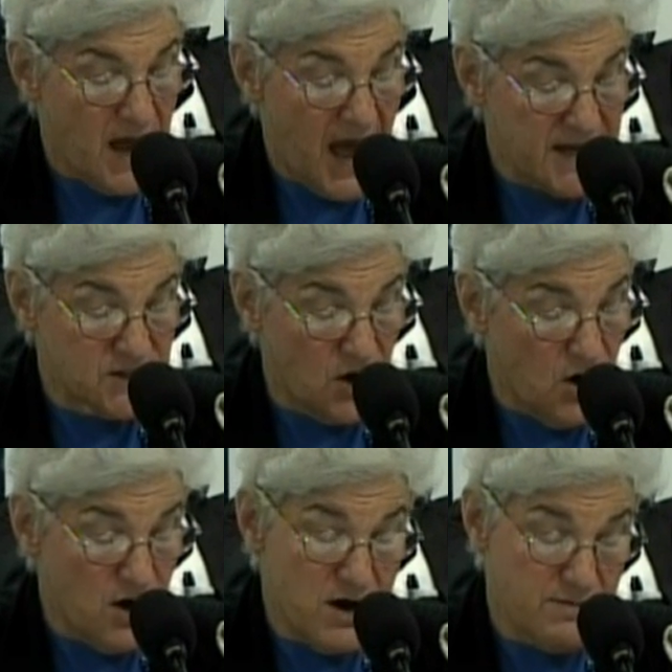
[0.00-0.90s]
as
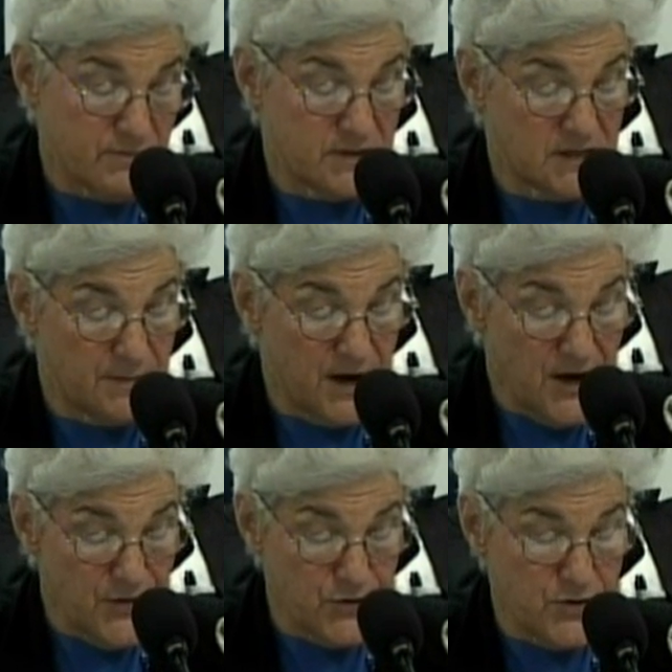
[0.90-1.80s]
are some
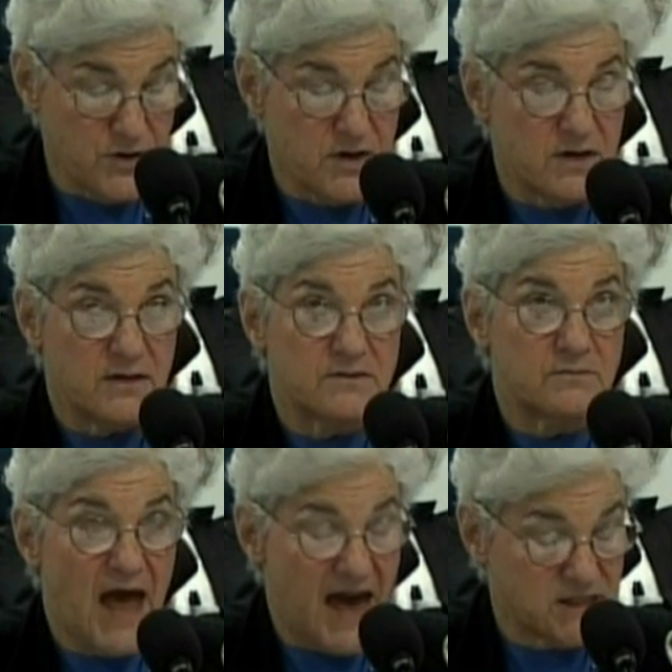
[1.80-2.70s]
other
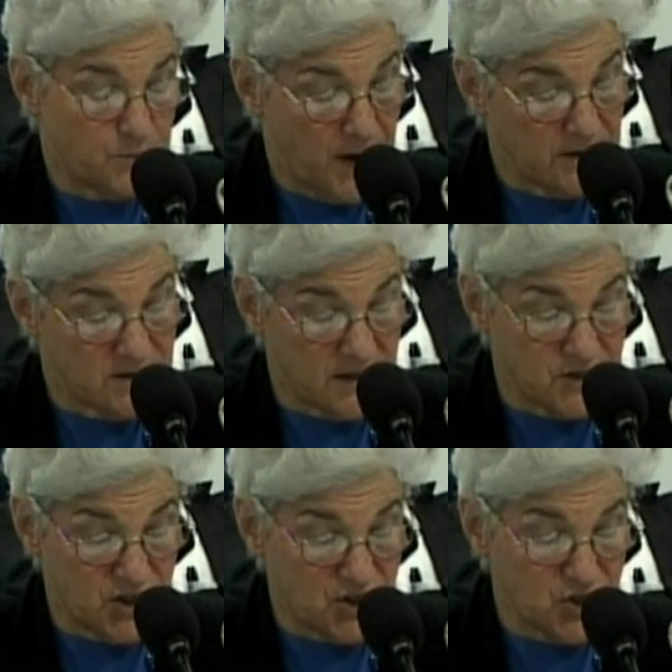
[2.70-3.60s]
aspects,
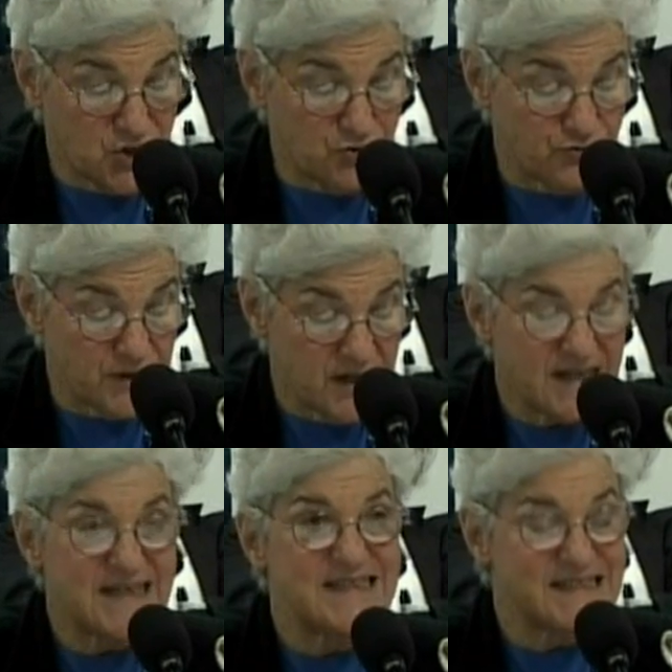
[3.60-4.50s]
such as children
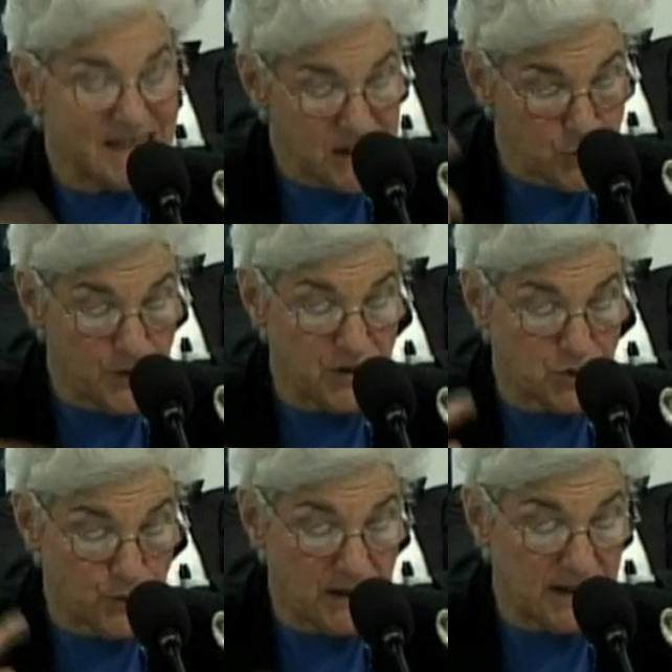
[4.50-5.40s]
continuing
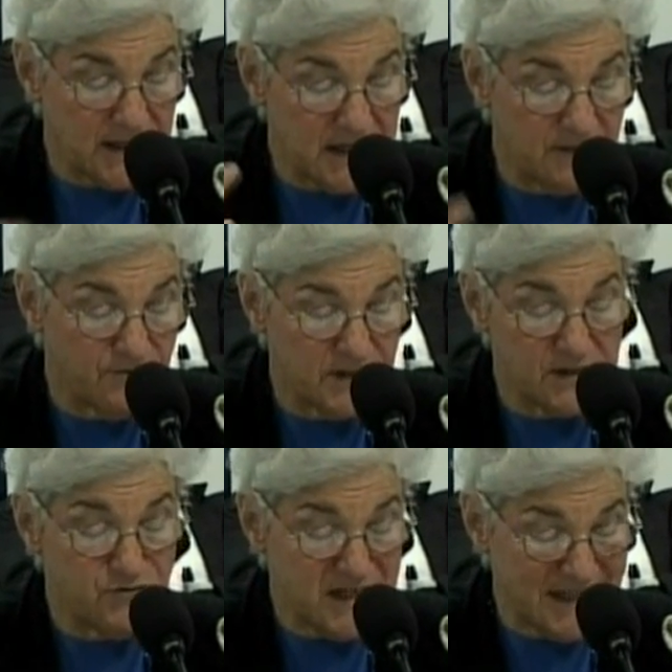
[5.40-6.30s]
to
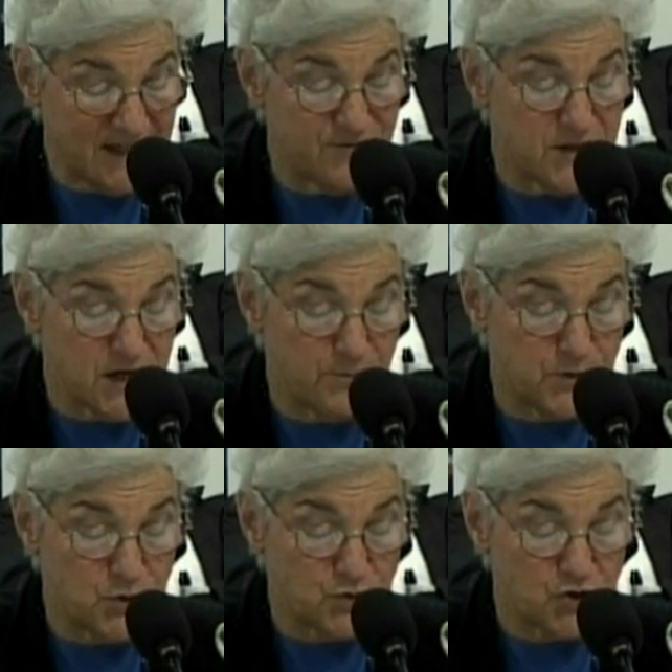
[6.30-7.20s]
relive the
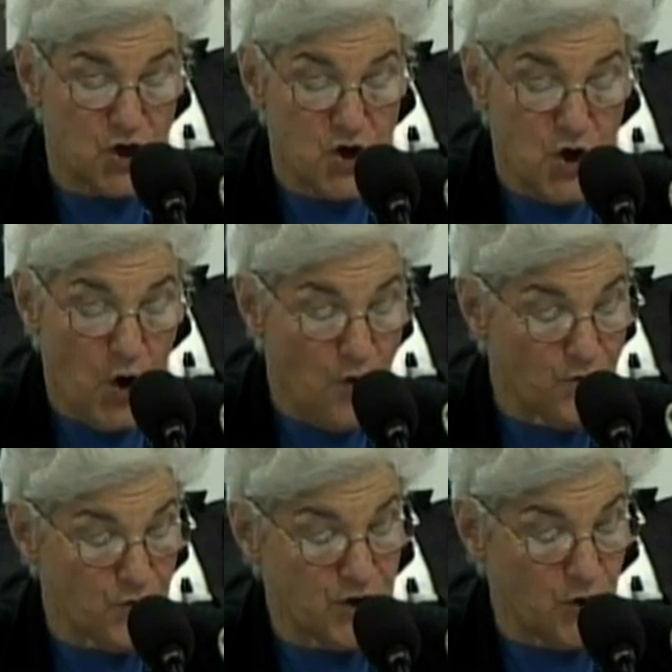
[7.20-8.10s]
abuse
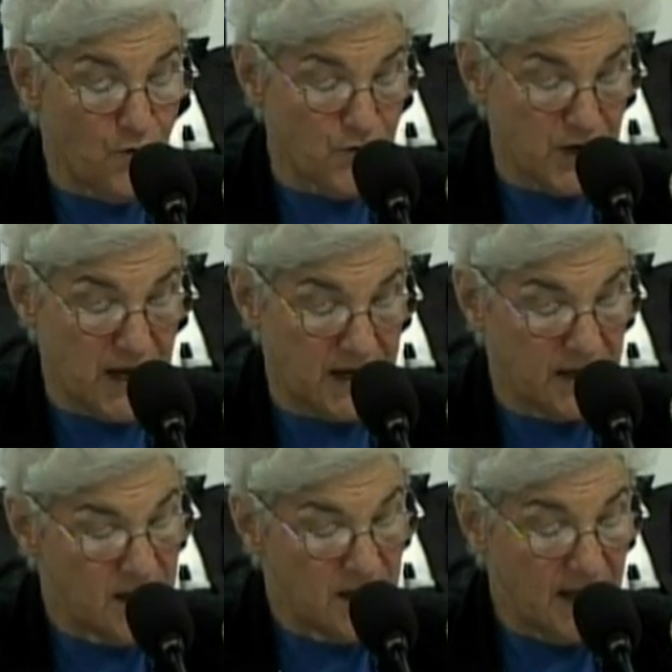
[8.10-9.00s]
over and over again
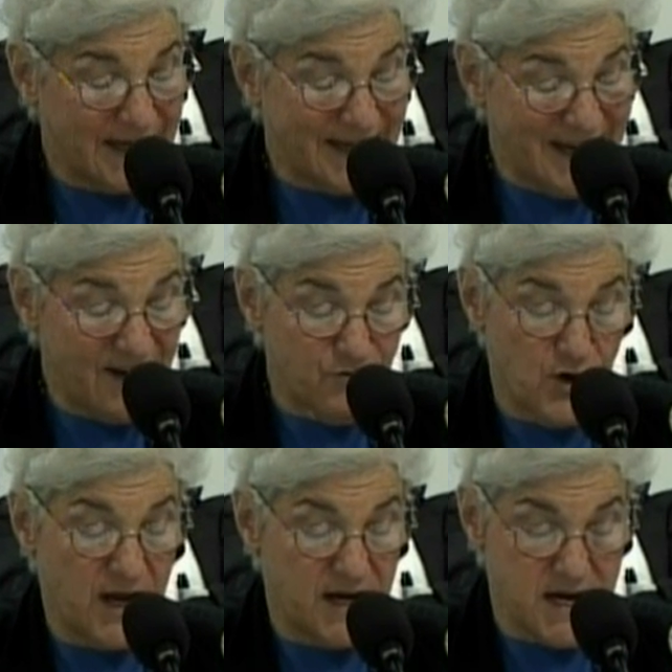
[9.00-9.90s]
like a
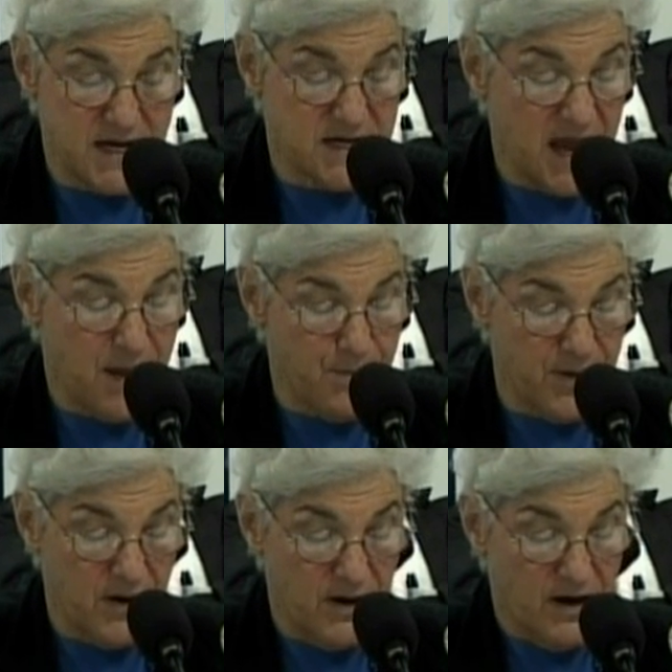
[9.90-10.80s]
never-ending tape
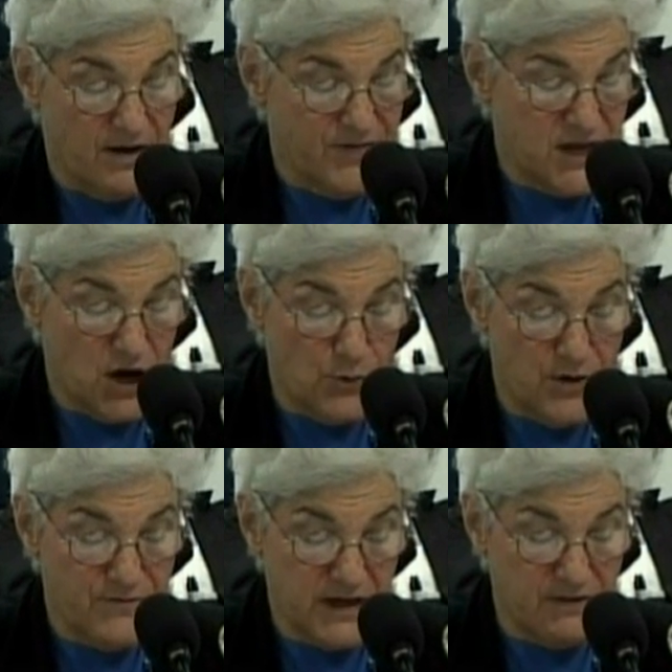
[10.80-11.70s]
of the
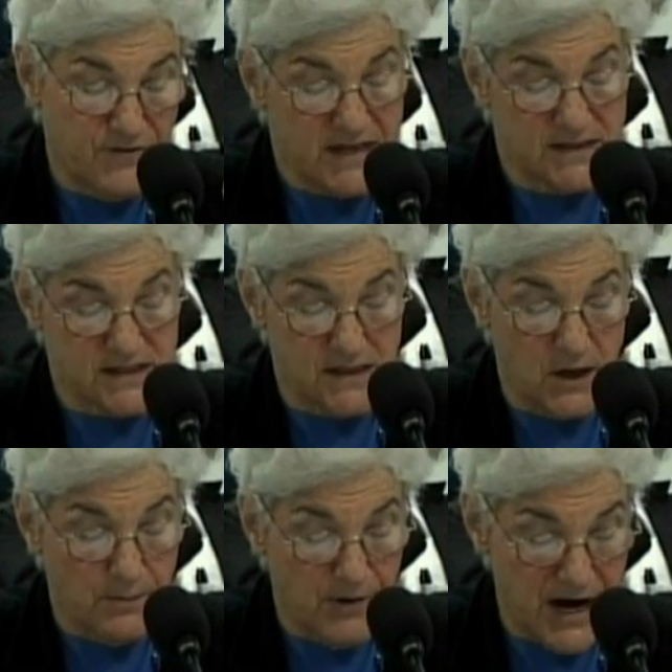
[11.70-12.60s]
horrific events in
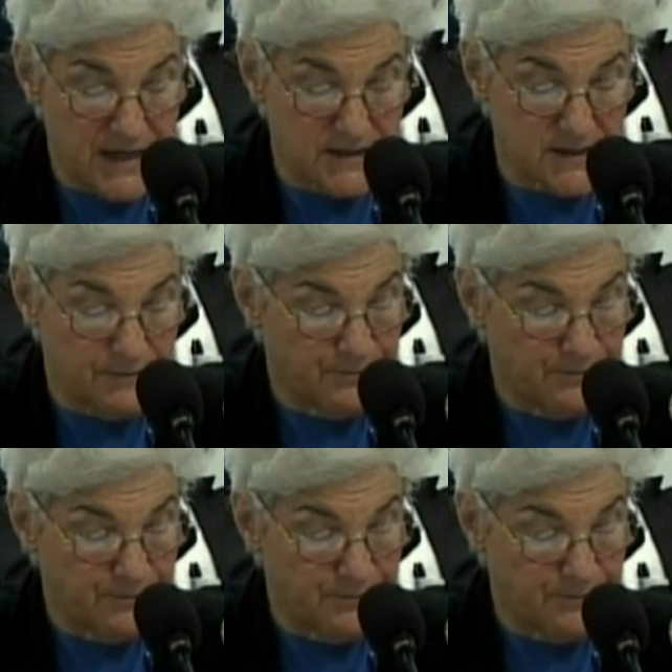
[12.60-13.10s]
their brains.